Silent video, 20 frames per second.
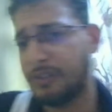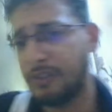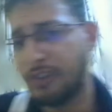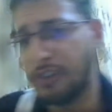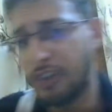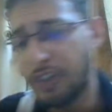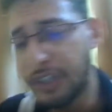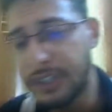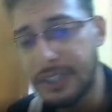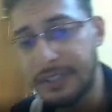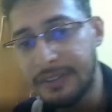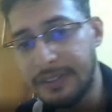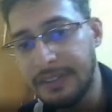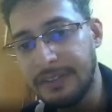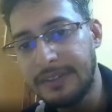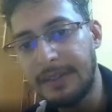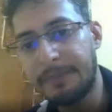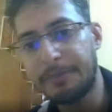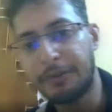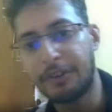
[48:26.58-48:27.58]
So this
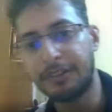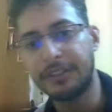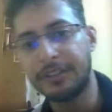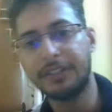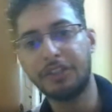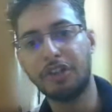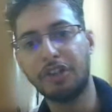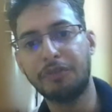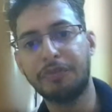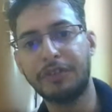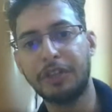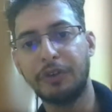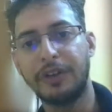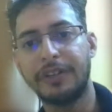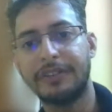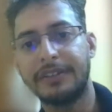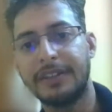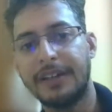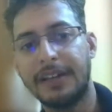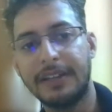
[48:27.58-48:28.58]
is the process of
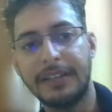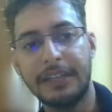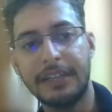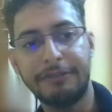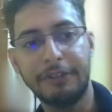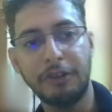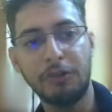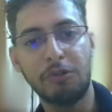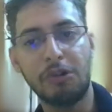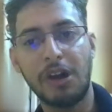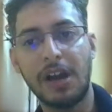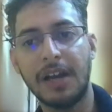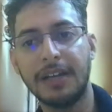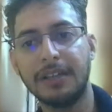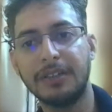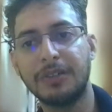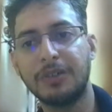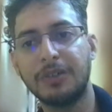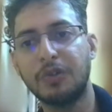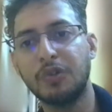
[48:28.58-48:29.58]
QSAR. If you
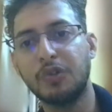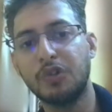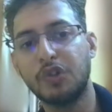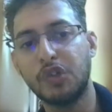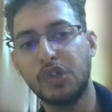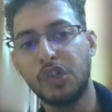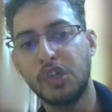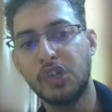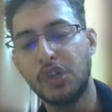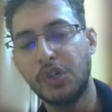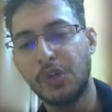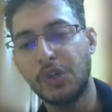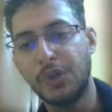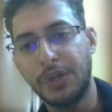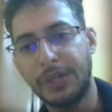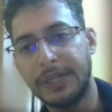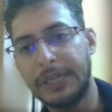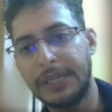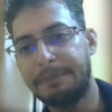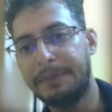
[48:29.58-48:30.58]
want to
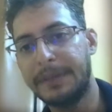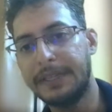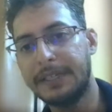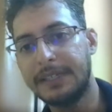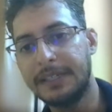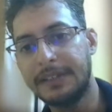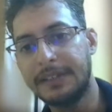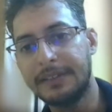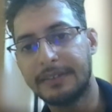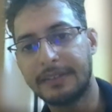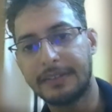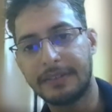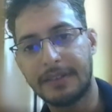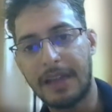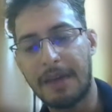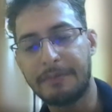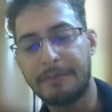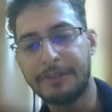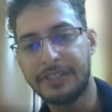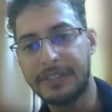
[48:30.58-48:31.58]
repeat in
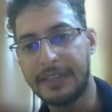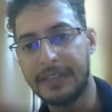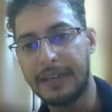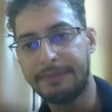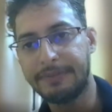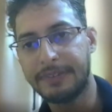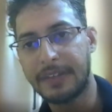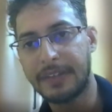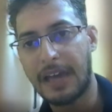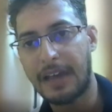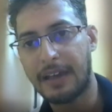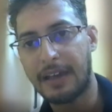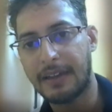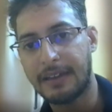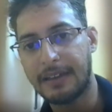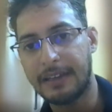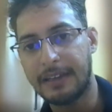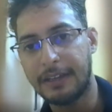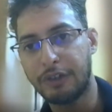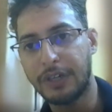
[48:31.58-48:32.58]
some steps,
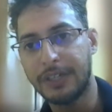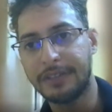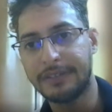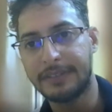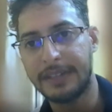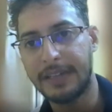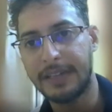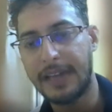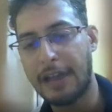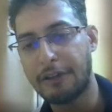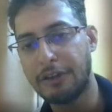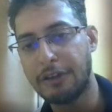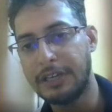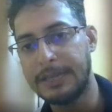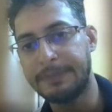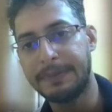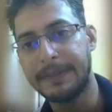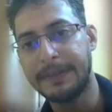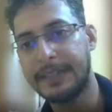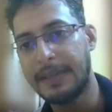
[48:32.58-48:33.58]
uh, you can say, I will
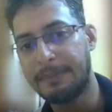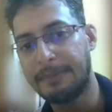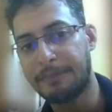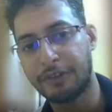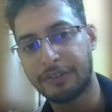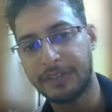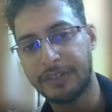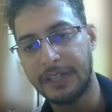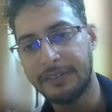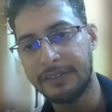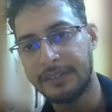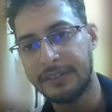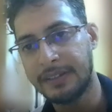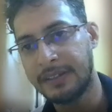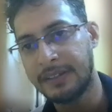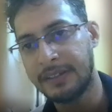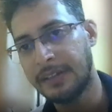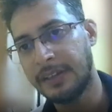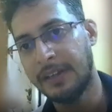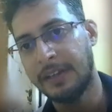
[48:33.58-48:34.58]
repeat the process.
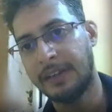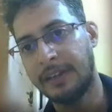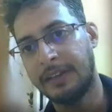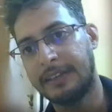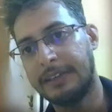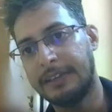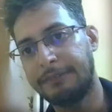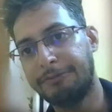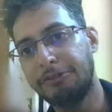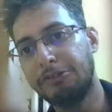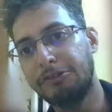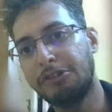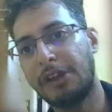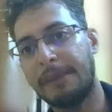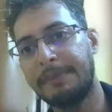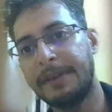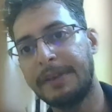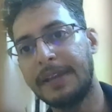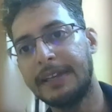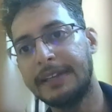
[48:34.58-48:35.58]
If you
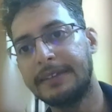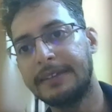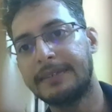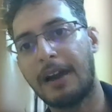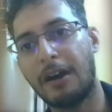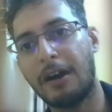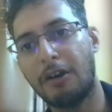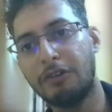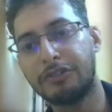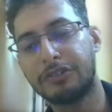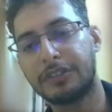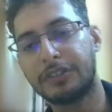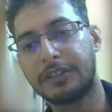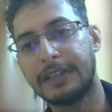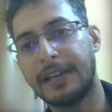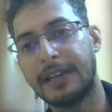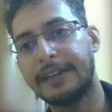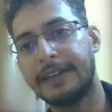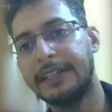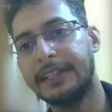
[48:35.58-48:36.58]
having any doubts
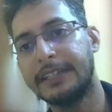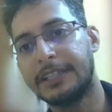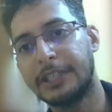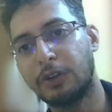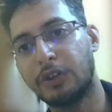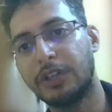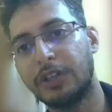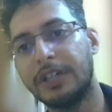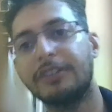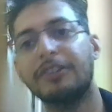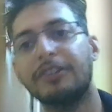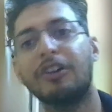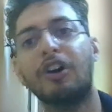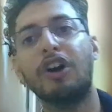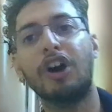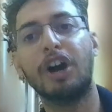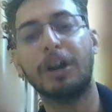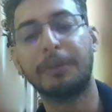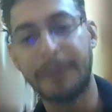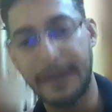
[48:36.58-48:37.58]
regarding theories
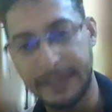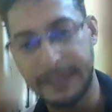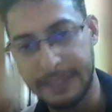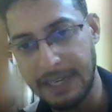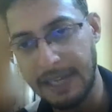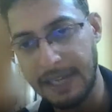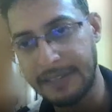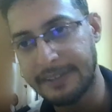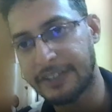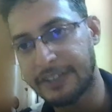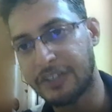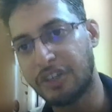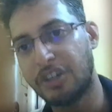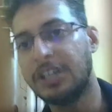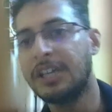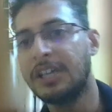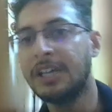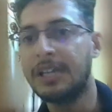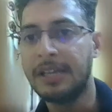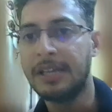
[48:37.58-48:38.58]
or practical
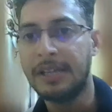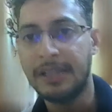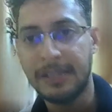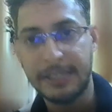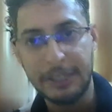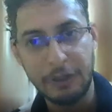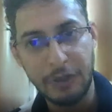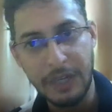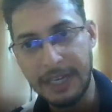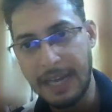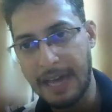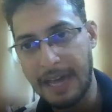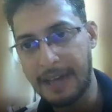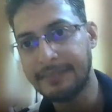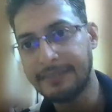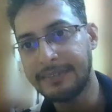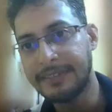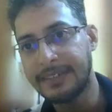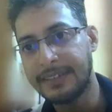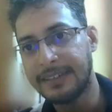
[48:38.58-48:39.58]
session, you can
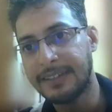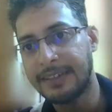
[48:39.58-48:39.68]
ask